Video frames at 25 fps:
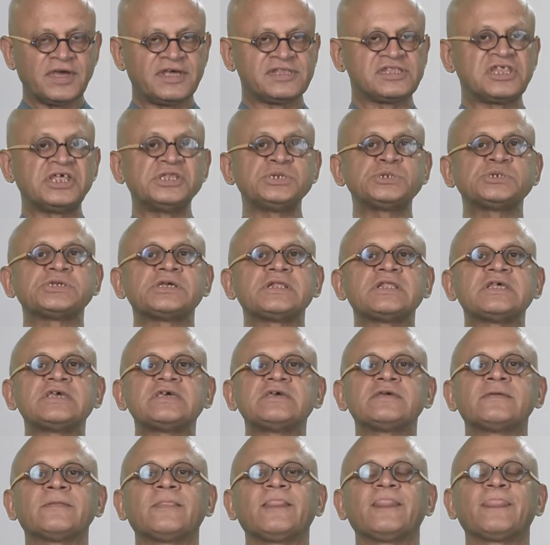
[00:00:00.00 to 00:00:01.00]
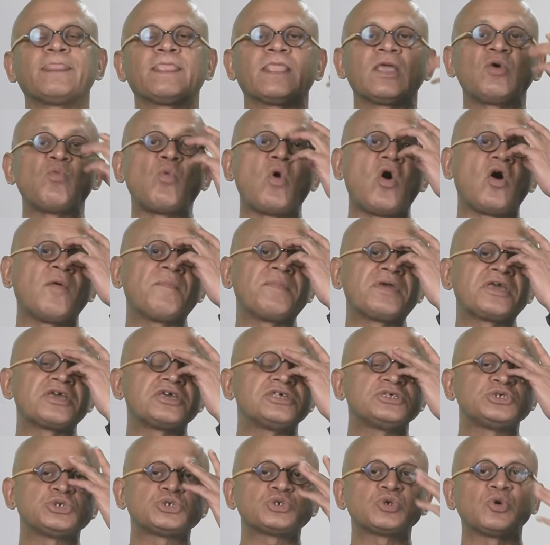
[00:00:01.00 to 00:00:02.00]
essentially the warming
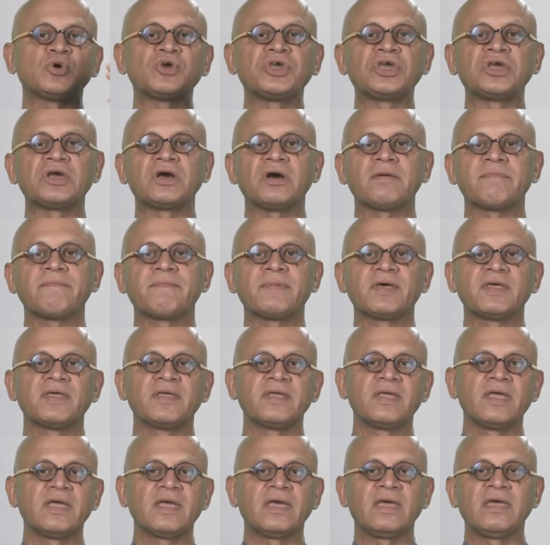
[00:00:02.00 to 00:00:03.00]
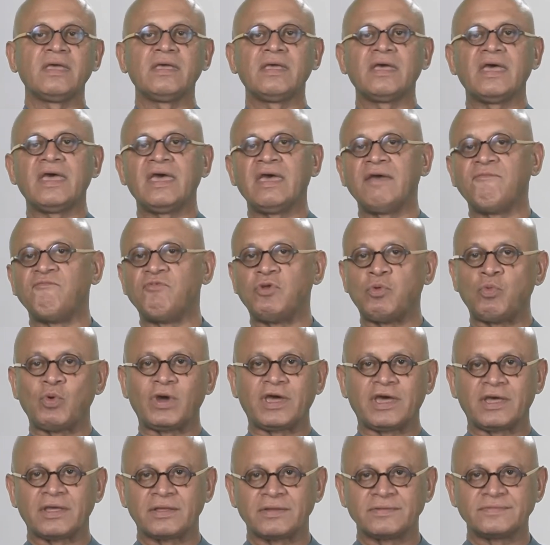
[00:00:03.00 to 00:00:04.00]
is showing up
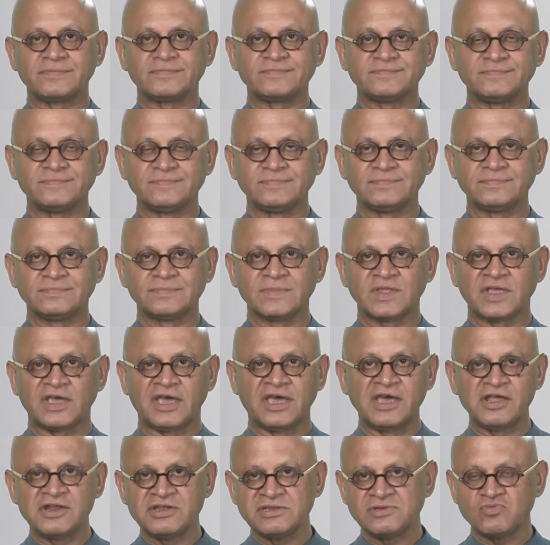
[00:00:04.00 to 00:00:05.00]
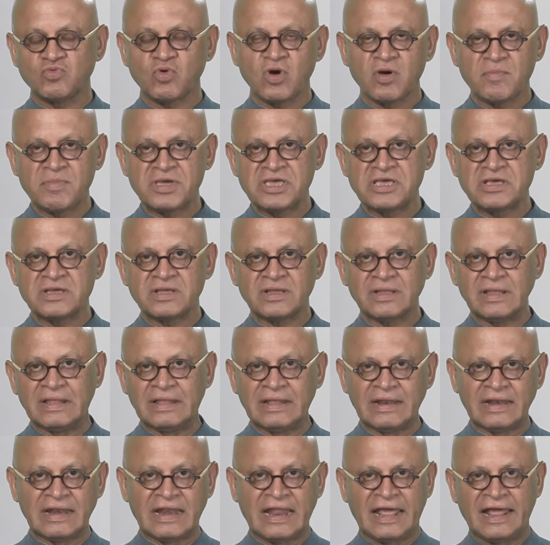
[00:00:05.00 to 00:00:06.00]
everywhere. Air is warming,
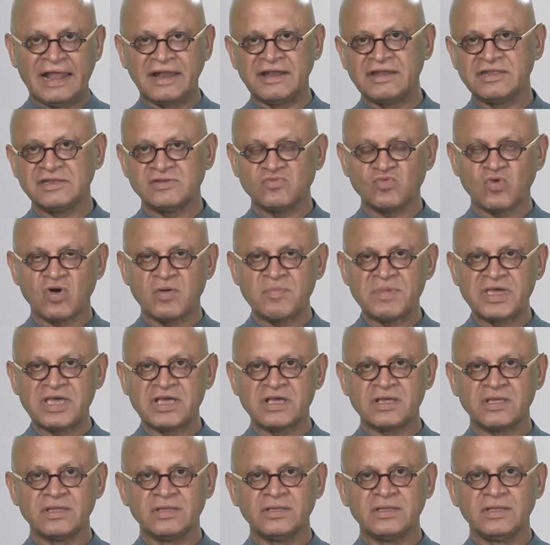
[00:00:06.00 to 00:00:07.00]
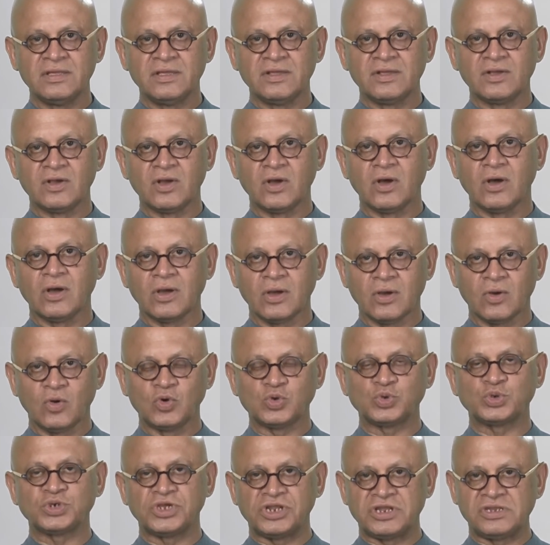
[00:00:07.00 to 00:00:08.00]
land is warming,
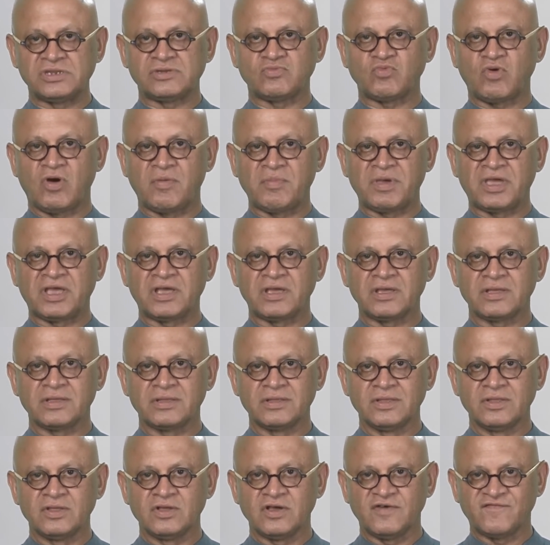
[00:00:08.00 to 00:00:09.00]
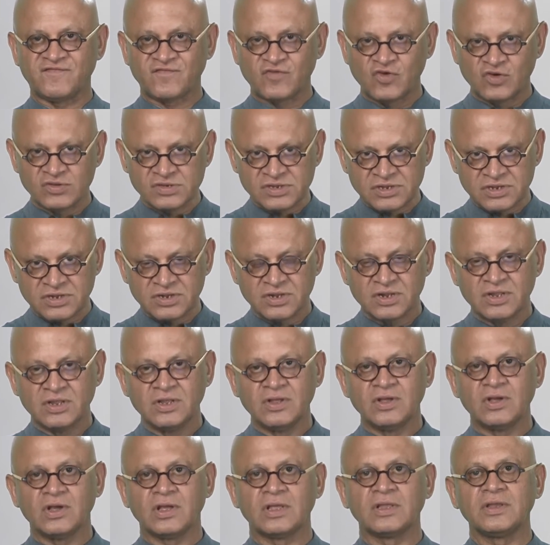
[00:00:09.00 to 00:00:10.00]
ocean is warming. Of course,
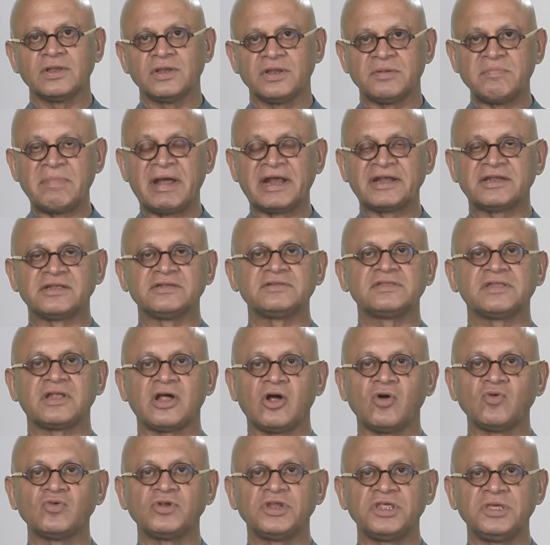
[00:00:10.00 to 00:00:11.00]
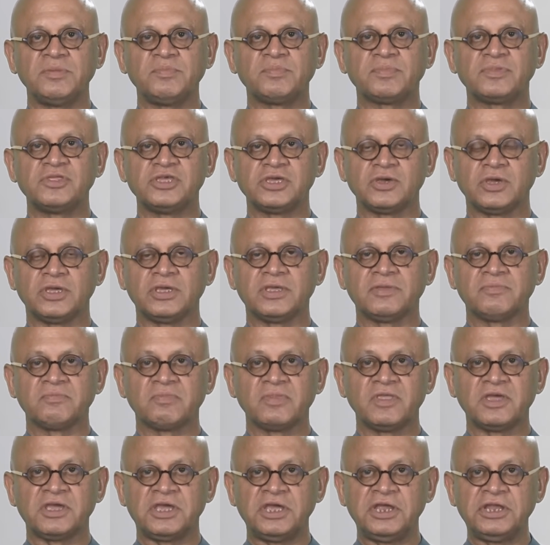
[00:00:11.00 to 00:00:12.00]
it matters how deep
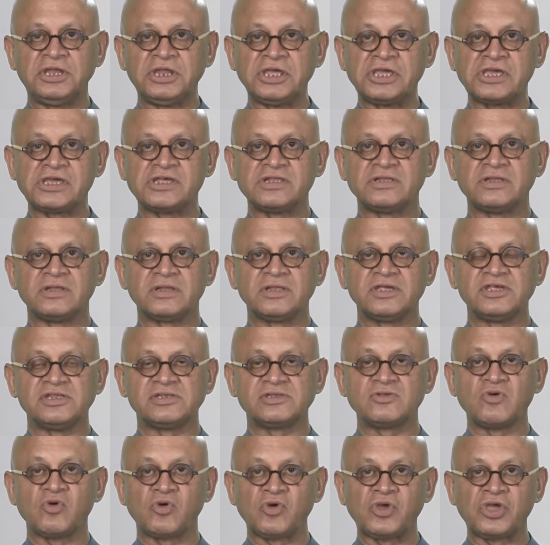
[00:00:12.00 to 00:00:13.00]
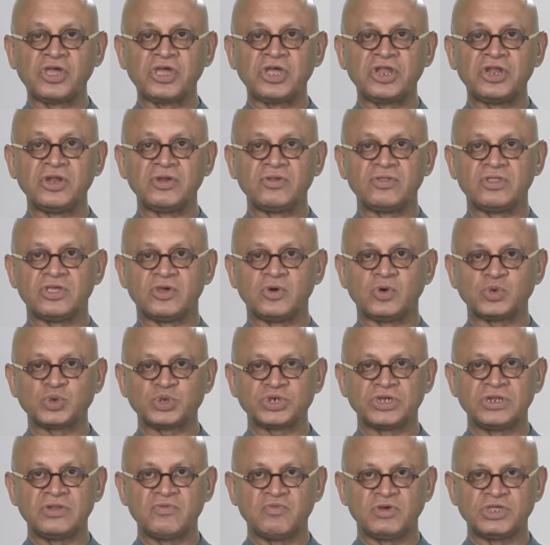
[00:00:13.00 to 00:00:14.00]
the heating is going into the
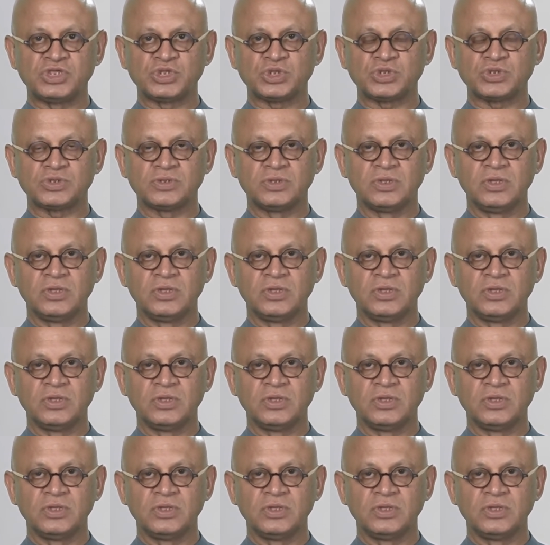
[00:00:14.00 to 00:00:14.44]
ocean, which